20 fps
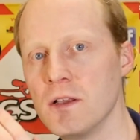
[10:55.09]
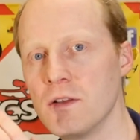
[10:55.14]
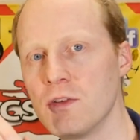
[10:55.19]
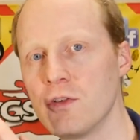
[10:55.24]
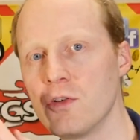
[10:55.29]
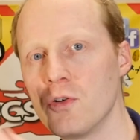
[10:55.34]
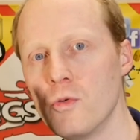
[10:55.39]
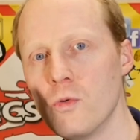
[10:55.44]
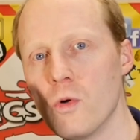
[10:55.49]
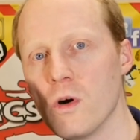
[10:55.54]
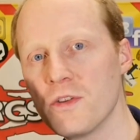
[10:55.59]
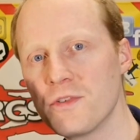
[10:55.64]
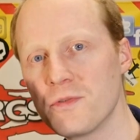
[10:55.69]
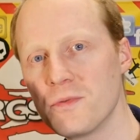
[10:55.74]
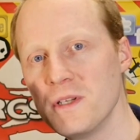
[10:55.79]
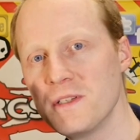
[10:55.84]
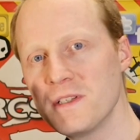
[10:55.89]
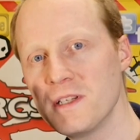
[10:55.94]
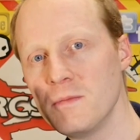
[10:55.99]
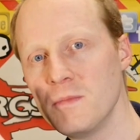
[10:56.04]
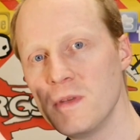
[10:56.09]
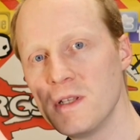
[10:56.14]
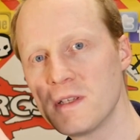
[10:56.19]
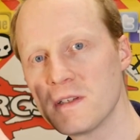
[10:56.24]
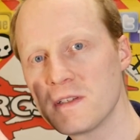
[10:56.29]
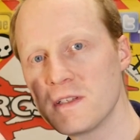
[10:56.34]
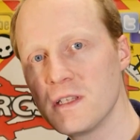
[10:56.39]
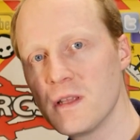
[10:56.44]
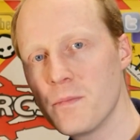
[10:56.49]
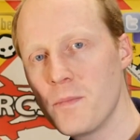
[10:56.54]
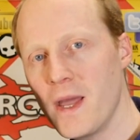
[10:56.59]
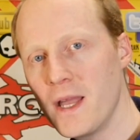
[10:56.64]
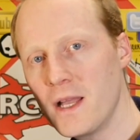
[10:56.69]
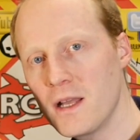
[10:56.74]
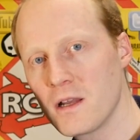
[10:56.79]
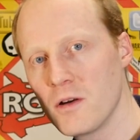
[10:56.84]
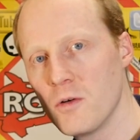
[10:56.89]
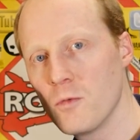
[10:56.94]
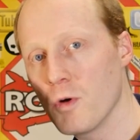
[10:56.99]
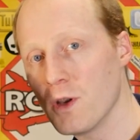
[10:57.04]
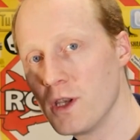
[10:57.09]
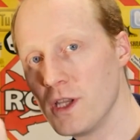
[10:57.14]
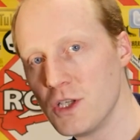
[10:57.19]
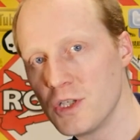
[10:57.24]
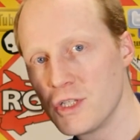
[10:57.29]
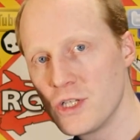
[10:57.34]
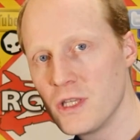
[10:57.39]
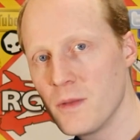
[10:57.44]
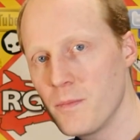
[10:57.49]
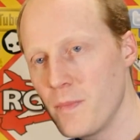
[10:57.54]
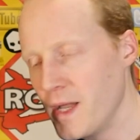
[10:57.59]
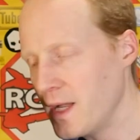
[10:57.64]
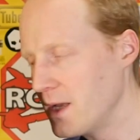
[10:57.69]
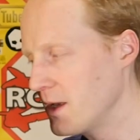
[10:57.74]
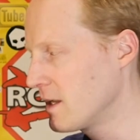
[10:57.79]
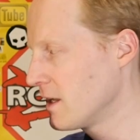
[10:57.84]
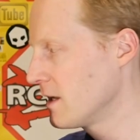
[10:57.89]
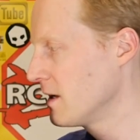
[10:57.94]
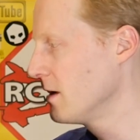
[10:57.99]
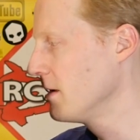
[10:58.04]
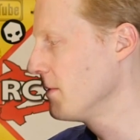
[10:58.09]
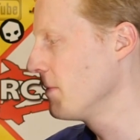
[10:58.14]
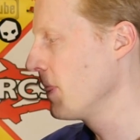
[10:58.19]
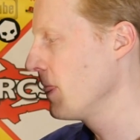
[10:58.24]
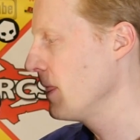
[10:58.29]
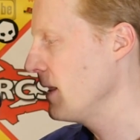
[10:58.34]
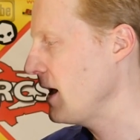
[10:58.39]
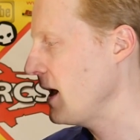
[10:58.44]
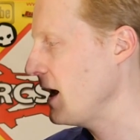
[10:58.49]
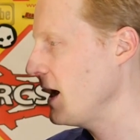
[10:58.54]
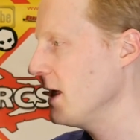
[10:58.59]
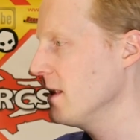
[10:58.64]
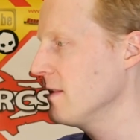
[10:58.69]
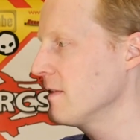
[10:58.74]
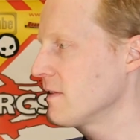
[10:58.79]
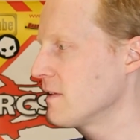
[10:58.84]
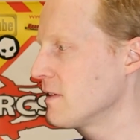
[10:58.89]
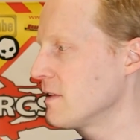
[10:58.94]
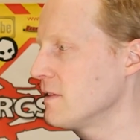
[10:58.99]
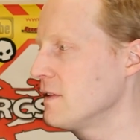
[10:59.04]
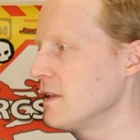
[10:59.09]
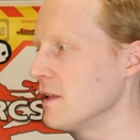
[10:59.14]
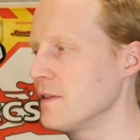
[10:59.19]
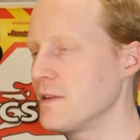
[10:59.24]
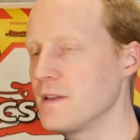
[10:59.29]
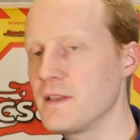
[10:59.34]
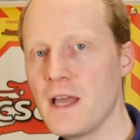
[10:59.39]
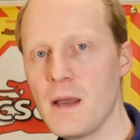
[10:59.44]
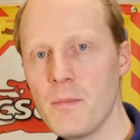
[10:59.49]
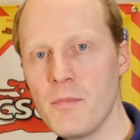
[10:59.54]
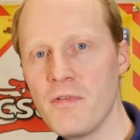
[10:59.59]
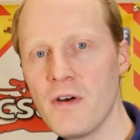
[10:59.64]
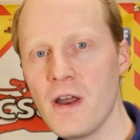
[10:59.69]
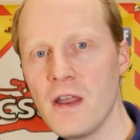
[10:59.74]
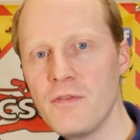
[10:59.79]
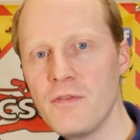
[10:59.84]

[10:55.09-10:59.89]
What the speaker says: 2 or 3 centimeters in the back, 1 inch in the back, and tilted up 5